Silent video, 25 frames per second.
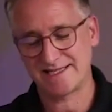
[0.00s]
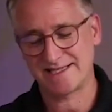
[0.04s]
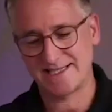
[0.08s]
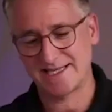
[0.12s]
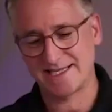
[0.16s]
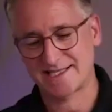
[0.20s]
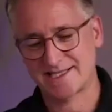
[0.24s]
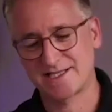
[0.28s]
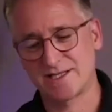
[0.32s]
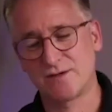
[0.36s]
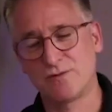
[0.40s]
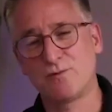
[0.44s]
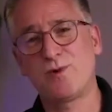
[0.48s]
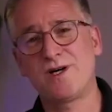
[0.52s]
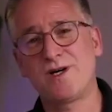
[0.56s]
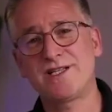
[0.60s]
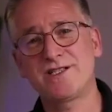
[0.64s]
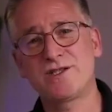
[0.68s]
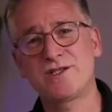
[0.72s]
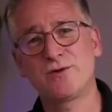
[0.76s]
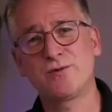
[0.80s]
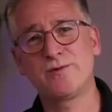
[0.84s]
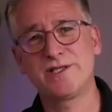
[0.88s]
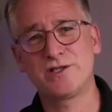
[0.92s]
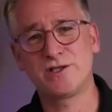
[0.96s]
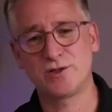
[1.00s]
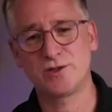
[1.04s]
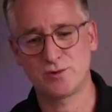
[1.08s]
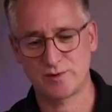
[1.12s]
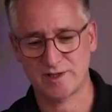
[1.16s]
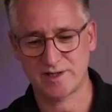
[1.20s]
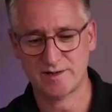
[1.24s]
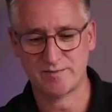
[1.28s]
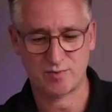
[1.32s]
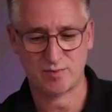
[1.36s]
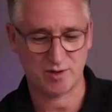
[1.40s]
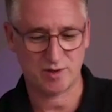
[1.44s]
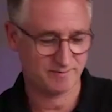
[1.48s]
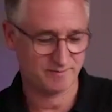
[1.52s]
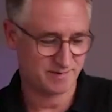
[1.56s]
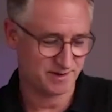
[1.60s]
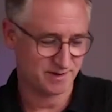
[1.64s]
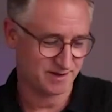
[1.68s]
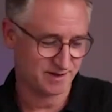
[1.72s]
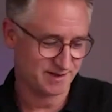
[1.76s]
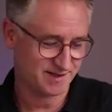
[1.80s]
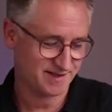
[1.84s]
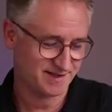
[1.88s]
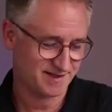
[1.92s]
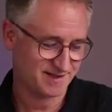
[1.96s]
Yes. So what do we do with
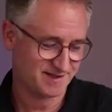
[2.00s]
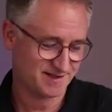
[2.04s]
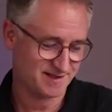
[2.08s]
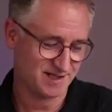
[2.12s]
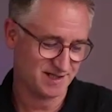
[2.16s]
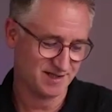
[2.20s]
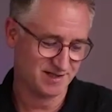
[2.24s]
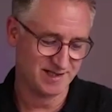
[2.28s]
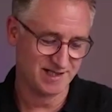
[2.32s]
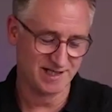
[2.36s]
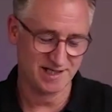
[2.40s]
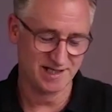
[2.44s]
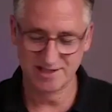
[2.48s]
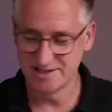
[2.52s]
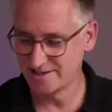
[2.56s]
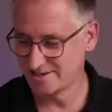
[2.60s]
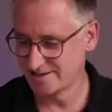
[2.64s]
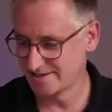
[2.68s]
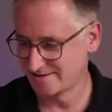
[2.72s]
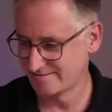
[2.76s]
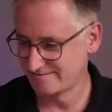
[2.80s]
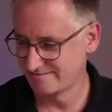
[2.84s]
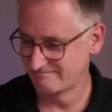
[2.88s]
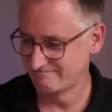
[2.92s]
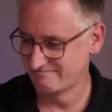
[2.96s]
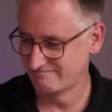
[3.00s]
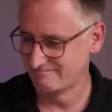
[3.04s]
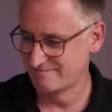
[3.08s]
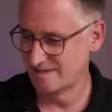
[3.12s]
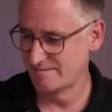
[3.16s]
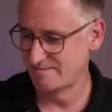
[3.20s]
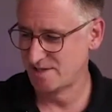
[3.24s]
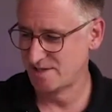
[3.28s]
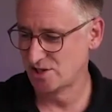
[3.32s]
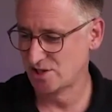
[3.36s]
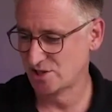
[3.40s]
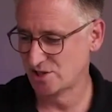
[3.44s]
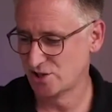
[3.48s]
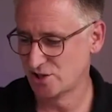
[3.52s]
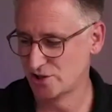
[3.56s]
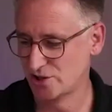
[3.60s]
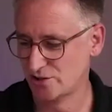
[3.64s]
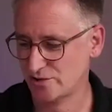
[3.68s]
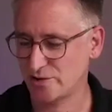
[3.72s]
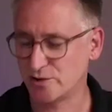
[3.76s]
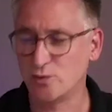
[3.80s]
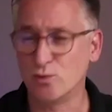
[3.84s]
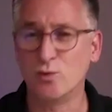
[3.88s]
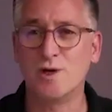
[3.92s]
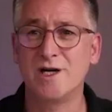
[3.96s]
prompters? So there's, let me just show
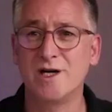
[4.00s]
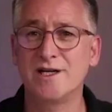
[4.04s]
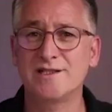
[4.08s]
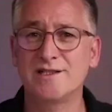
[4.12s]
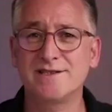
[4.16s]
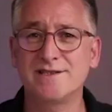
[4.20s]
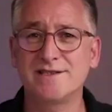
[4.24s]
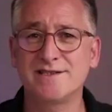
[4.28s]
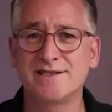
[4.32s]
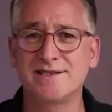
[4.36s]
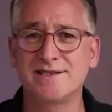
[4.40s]
you one.